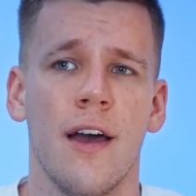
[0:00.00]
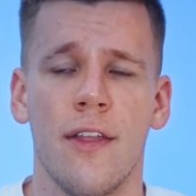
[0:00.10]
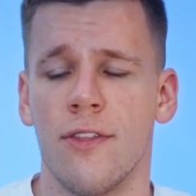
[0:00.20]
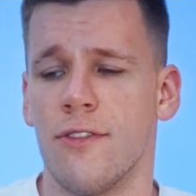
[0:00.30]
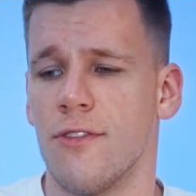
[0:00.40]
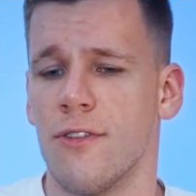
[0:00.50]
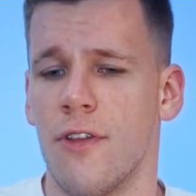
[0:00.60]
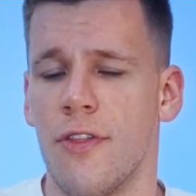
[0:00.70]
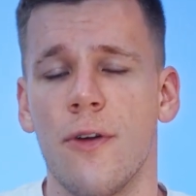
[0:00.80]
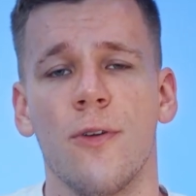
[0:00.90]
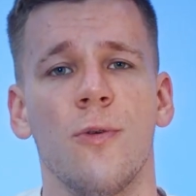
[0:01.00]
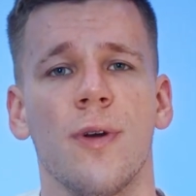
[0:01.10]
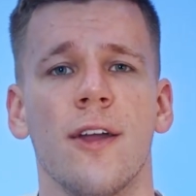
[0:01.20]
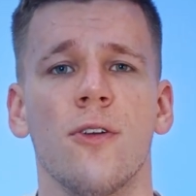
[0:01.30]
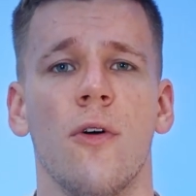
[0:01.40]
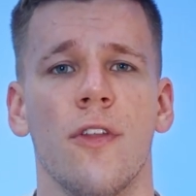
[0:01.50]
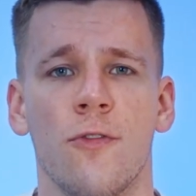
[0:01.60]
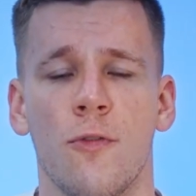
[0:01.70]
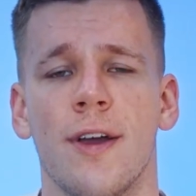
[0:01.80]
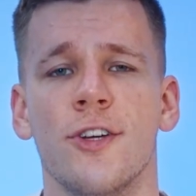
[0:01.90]
and there you will get all the
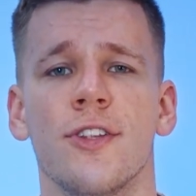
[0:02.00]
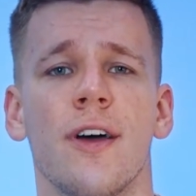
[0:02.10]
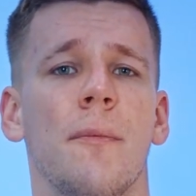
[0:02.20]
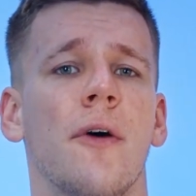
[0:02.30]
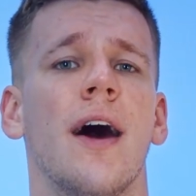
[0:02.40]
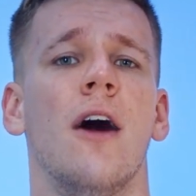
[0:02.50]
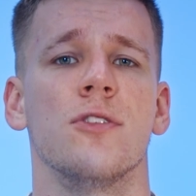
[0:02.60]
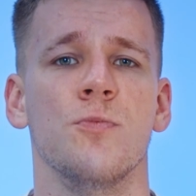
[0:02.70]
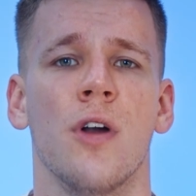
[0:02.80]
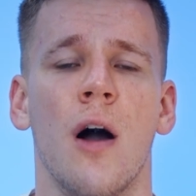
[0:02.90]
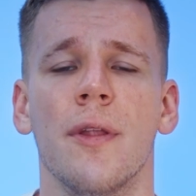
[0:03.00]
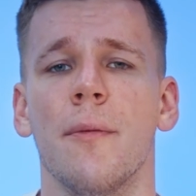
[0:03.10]
information about how to become an